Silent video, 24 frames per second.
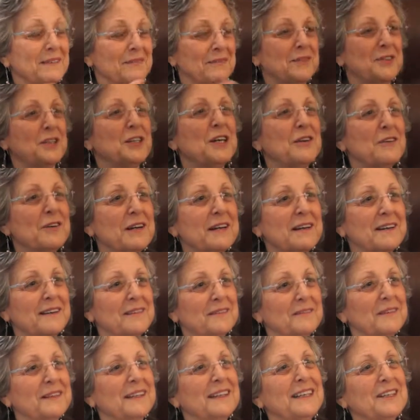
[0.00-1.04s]
sharing
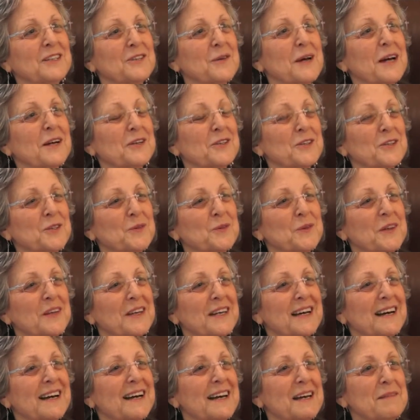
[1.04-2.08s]
interactions with the
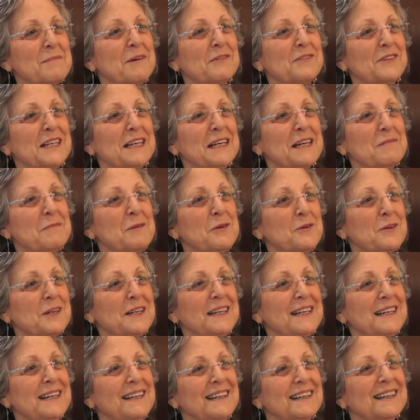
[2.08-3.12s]
IAMFT
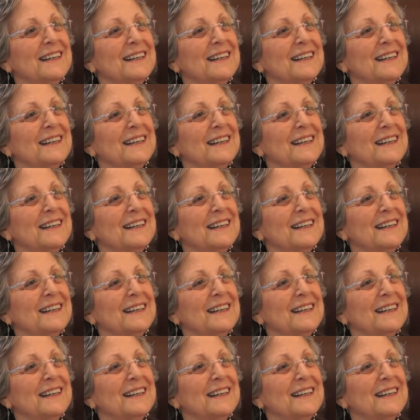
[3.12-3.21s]
community.